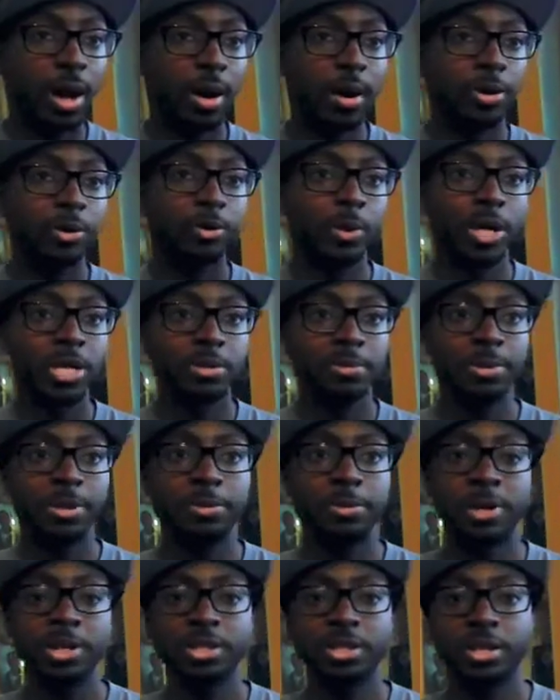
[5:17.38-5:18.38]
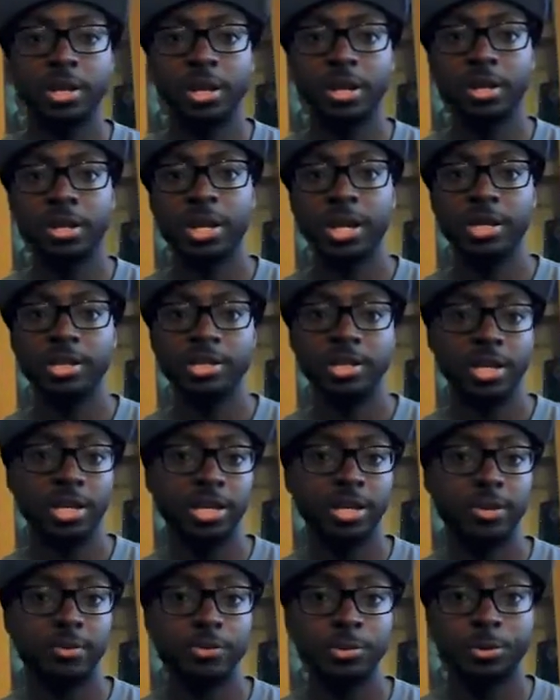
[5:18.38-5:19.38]
I was watching Mythbusters the other day. He
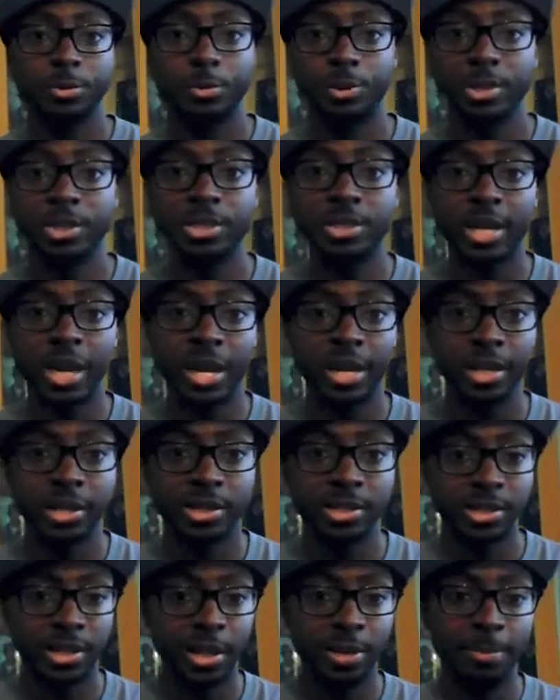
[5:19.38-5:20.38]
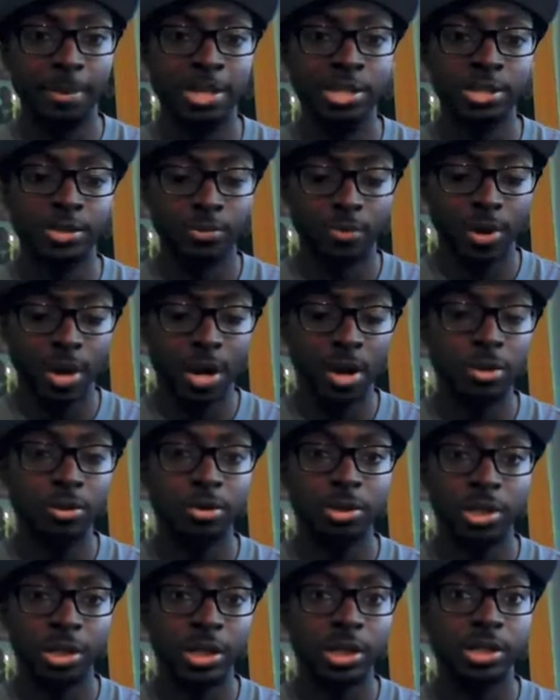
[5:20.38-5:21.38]
said the difference between science and messing
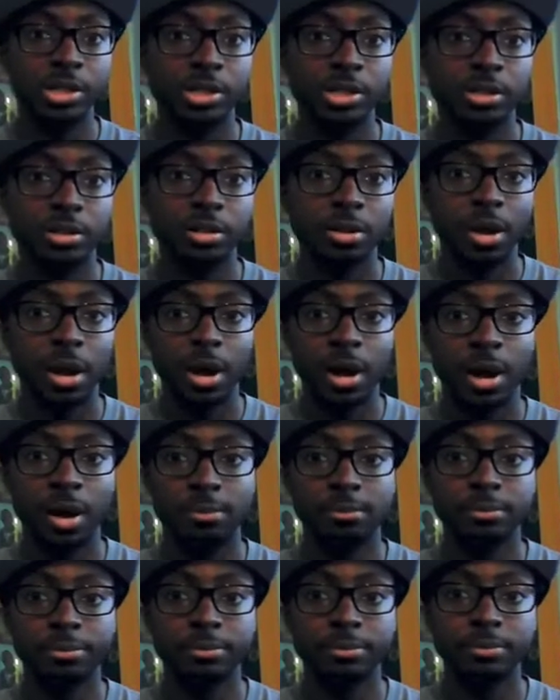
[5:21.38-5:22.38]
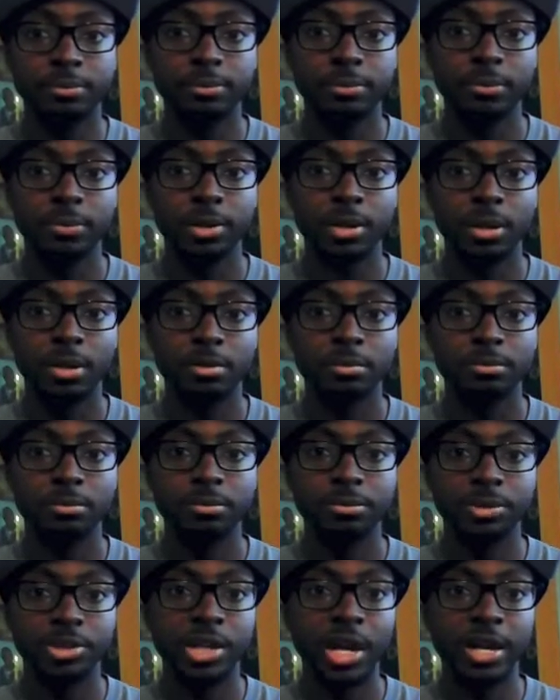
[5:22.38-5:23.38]
around is
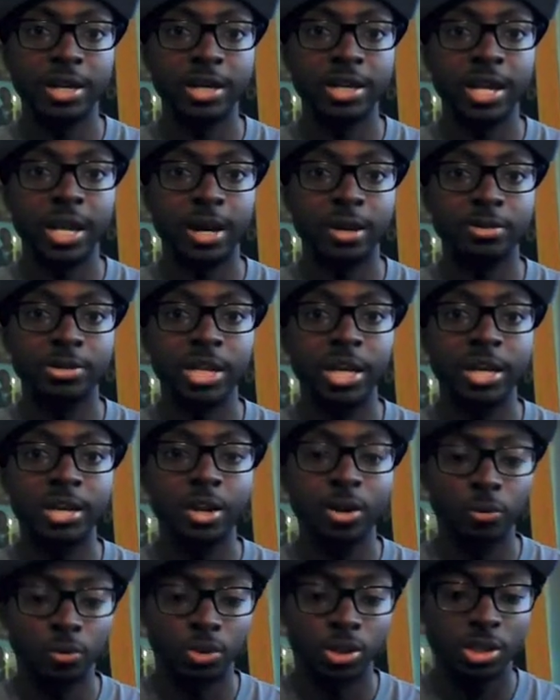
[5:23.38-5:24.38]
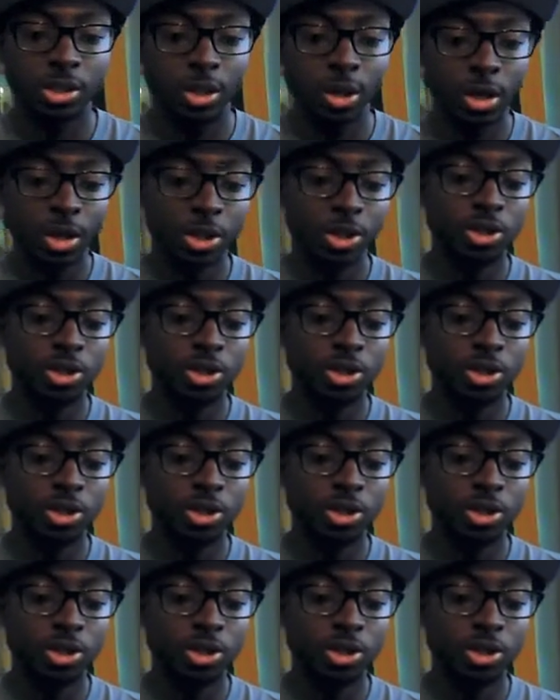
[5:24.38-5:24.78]
jotting it down, taking notes.